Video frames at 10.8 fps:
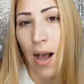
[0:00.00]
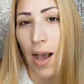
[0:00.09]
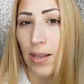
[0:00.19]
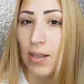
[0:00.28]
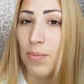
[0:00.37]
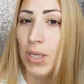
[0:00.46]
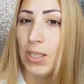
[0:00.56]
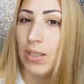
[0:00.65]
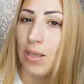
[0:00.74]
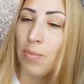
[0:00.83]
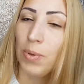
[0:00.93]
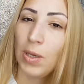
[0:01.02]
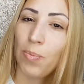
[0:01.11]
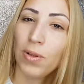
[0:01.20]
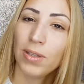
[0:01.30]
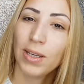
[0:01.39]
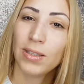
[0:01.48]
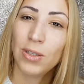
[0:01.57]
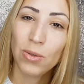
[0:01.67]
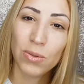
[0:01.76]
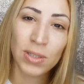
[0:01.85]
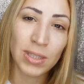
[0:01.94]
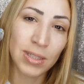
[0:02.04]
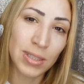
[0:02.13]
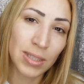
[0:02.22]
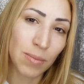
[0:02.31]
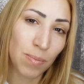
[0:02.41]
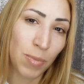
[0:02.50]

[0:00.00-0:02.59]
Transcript: I did meet some people that used this